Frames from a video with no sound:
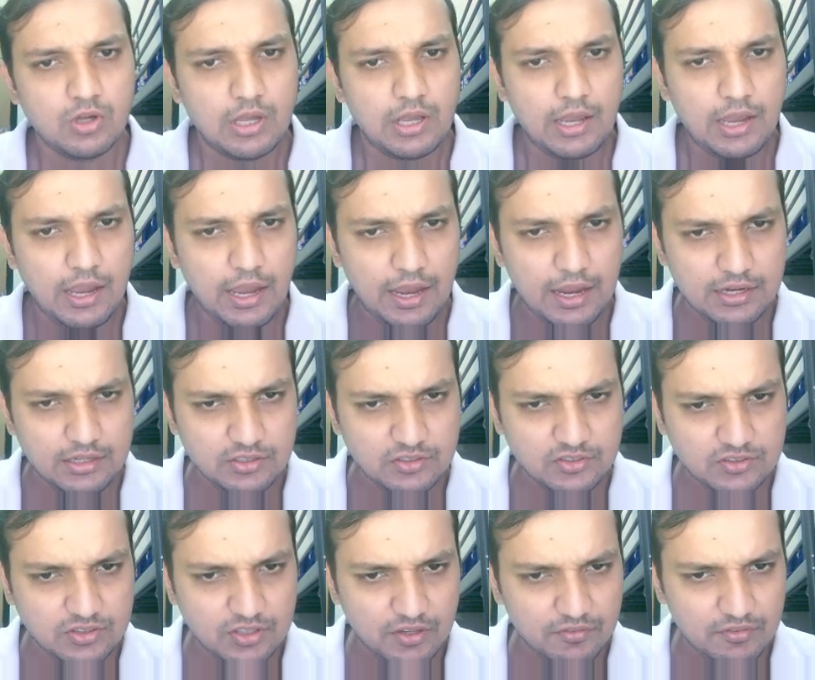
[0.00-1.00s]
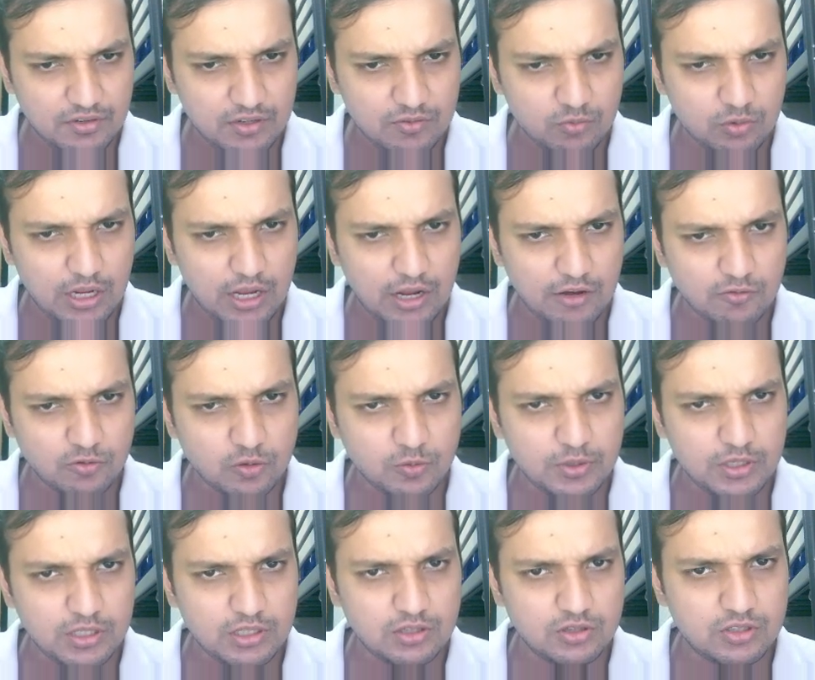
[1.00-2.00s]
And 7 would have to be
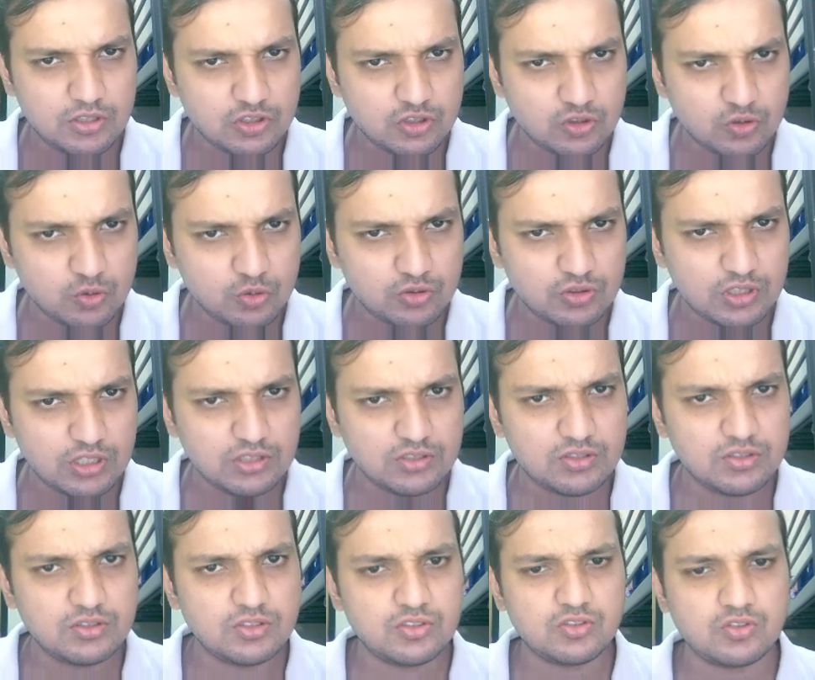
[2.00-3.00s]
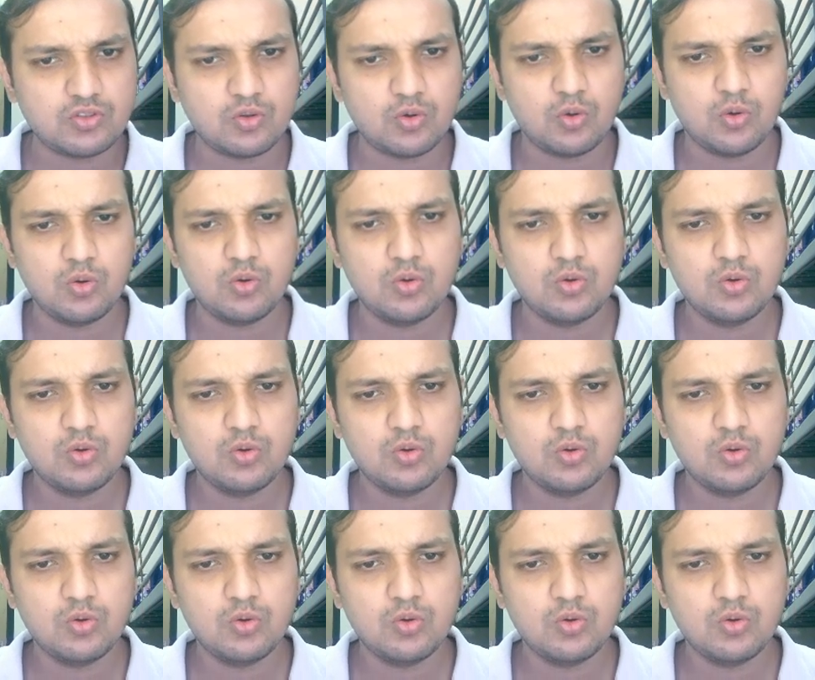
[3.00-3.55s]
in these two cells in this row.